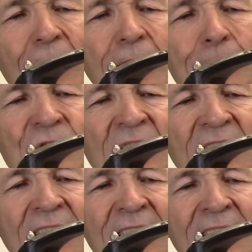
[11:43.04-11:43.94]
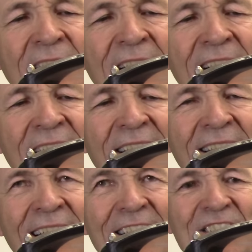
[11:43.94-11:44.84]
the metal clips,
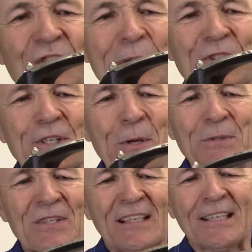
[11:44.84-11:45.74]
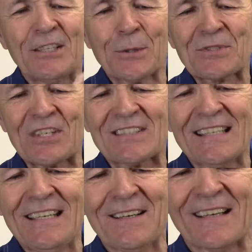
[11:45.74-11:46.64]
and you can squeeze your nose. Your nose sits
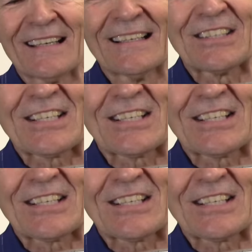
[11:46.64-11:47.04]
in here,